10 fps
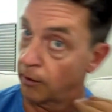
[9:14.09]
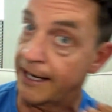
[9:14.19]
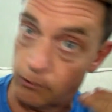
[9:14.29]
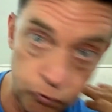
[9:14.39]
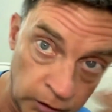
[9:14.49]

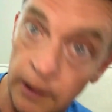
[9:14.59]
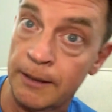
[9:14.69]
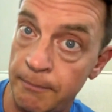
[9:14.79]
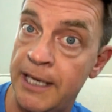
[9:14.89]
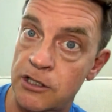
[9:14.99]
he really
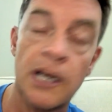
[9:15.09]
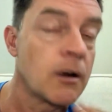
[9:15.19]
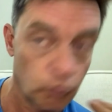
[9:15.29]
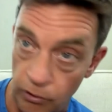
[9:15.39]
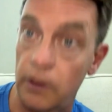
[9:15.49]
means it
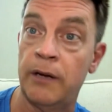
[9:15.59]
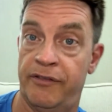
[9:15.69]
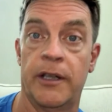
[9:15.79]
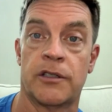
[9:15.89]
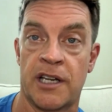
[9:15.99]
and really
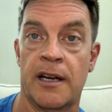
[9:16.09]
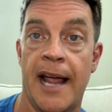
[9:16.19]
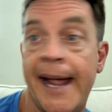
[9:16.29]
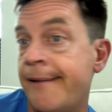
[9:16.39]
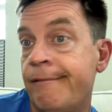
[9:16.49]
feels it.
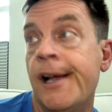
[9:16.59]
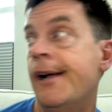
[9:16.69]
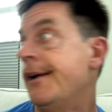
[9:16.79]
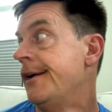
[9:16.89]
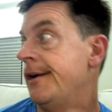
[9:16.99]
And
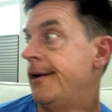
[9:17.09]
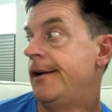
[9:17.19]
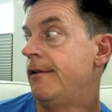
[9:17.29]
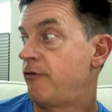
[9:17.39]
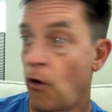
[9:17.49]

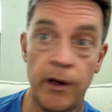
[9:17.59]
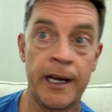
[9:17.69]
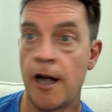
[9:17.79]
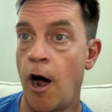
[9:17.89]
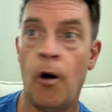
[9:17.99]
for all you
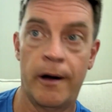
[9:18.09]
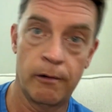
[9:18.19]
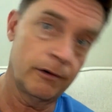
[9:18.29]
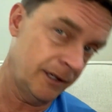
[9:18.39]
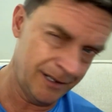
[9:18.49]
know, it
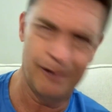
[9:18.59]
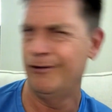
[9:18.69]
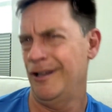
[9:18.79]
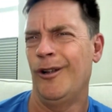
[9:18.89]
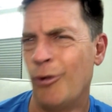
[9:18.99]
was
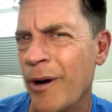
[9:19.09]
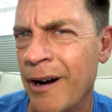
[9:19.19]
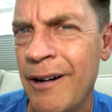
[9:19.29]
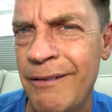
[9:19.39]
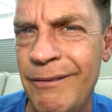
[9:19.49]
a little
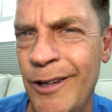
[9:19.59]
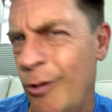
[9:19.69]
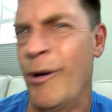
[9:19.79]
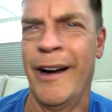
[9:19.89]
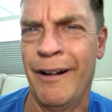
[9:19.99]
weird. A little
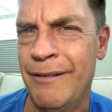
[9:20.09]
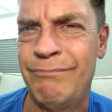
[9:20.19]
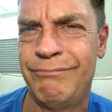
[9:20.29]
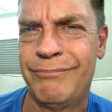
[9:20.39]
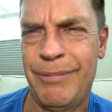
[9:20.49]
weird.
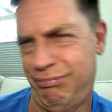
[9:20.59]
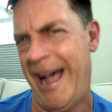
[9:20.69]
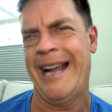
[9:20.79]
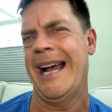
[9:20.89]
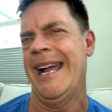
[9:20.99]
The
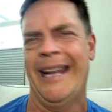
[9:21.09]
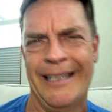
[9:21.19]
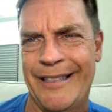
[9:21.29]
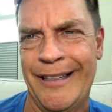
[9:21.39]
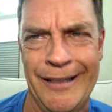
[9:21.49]
black guy
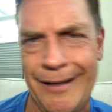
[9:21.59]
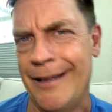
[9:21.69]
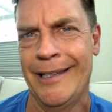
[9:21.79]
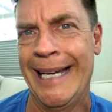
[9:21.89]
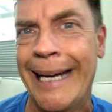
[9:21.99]
gets a
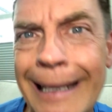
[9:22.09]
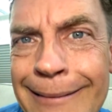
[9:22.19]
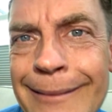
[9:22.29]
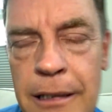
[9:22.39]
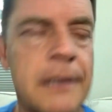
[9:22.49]
Lincoln.
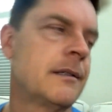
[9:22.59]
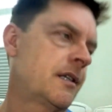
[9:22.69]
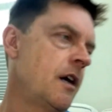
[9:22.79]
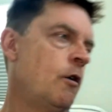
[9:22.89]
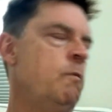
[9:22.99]

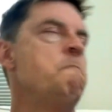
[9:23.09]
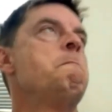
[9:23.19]
So